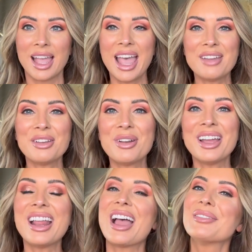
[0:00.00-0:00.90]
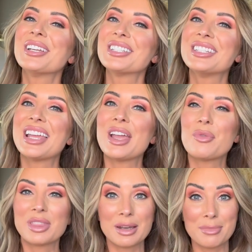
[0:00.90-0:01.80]
Hi everyone, I'm here today
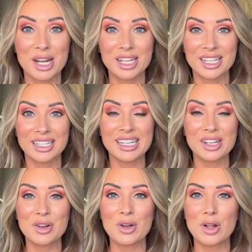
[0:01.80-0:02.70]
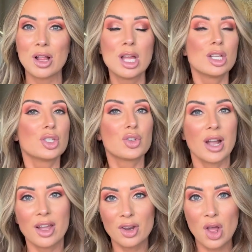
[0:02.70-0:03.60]
with an American Eagle
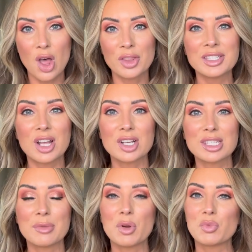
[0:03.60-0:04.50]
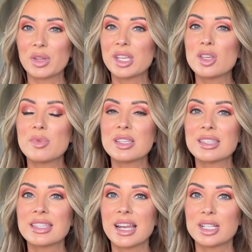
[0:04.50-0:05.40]
try on haul. These are some really cute
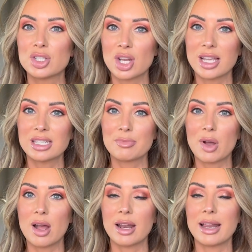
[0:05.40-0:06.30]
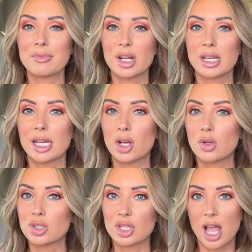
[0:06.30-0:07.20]
pieces that I just bought at American
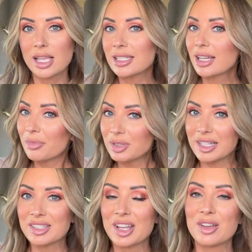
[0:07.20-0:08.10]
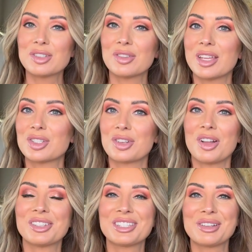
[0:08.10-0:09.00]
Eagle just a couple days ago, so they should
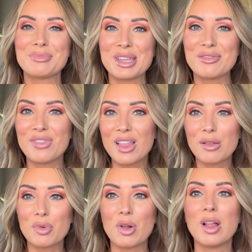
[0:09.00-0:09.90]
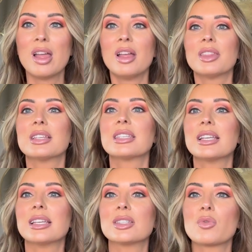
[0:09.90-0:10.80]
all still be available. This
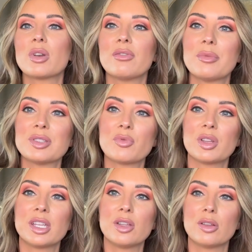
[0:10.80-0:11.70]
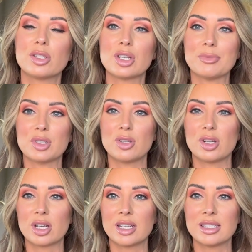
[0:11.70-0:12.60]
is one of them. It's a really cute little jumpsuit.
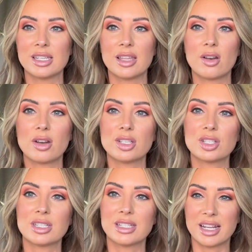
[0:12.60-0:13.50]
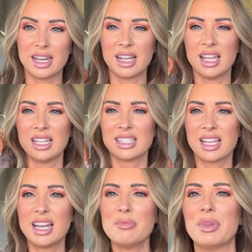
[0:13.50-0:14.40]
You're gonna see that on in just a second. It's
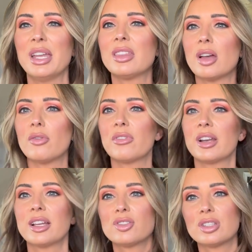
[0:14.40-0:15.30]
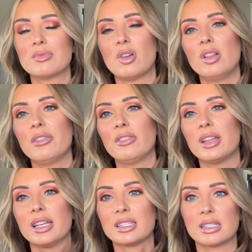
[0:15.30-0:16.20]
kind of big though. For an extra small, I feel
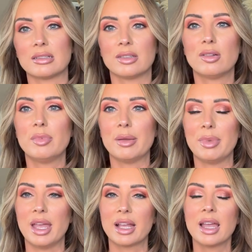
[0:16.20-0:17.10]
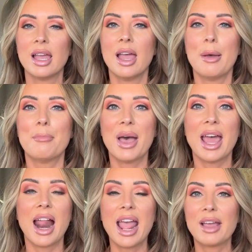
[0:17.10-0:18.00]
like it's a little bit big.
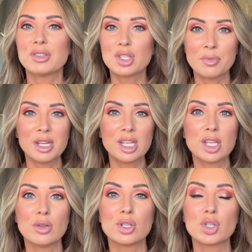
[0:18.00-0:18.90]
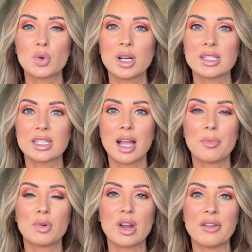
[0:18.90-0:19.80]
But I have so many cute shorts, a
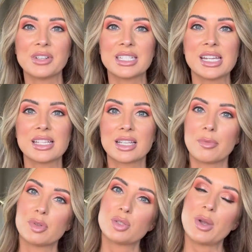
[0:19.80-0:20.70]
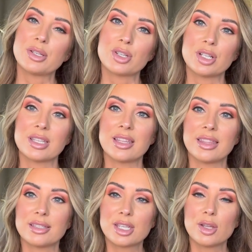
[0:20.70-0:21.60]
couple graphic tees, a couple sweatshirts, and then
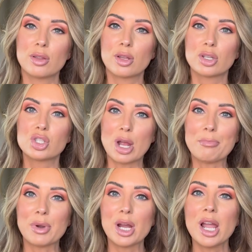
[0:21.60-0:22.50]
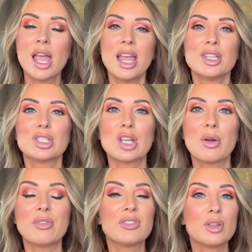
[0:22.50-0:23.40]
this cute little jumper. So
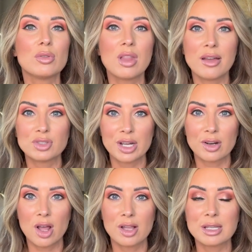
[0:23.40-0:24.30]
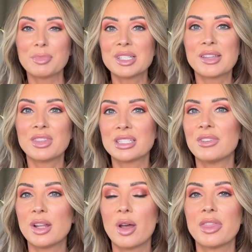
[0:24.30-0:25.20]
if you love try on hauls, please give this
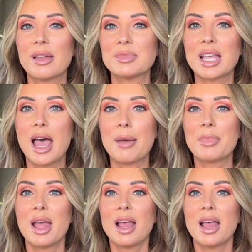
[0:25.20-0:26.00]
video a thumbs up.